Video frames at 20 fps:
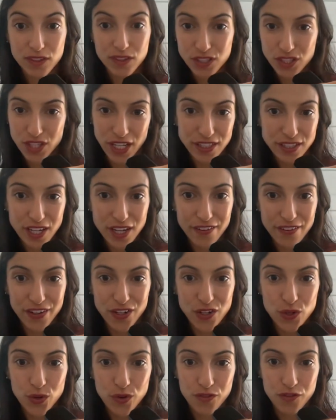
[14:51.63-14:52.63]
that's kind of like
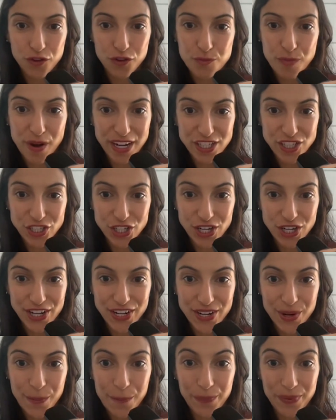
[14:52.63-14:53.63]
new
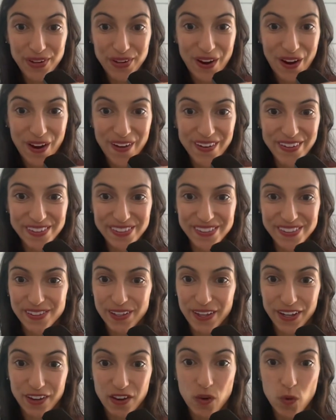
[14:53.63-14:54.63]
information, because
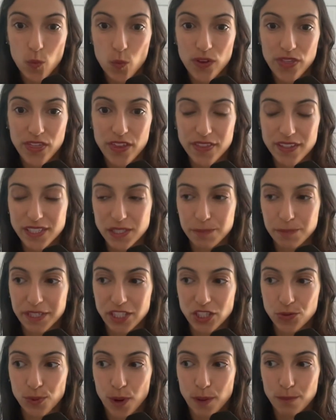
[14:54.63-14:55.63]
like within the
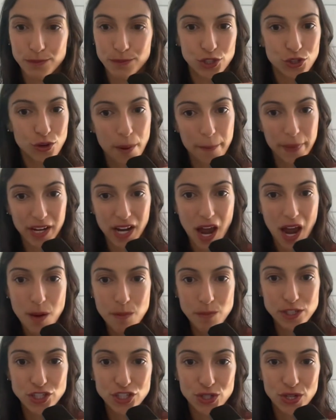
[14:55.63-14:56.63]
speech problem too, I'm like, how
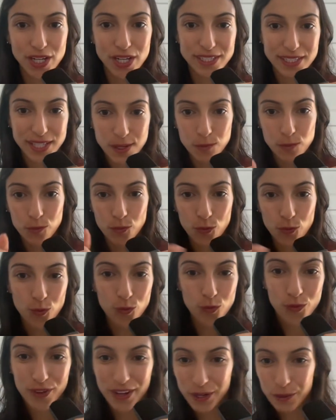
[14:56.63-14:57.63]
much isn't
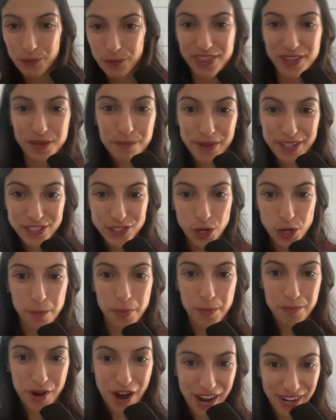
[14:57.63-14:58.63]
like within my scope
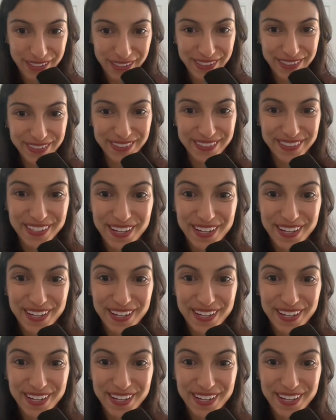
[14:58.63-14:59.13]
of practice.